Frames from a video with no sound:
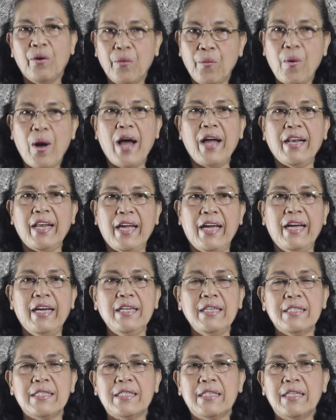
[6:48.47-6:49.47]
One
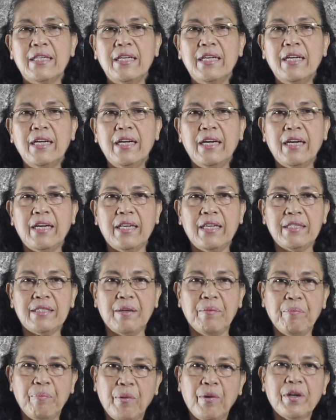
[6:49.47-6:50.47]
is, it is
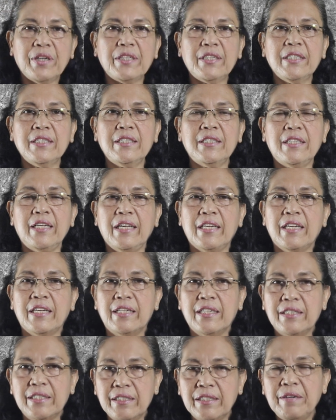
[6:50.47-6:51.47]
important in the
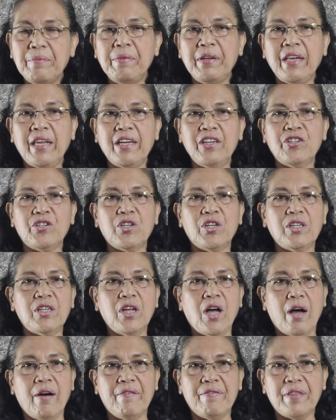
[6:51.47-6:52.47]
determination
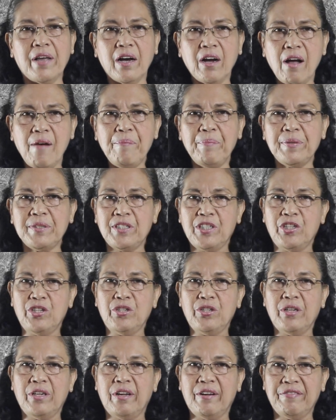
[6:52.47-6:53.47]
of the
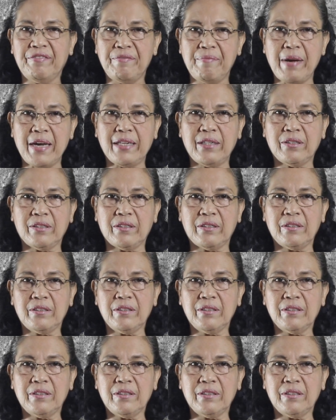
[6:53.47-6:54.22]
composition of matter.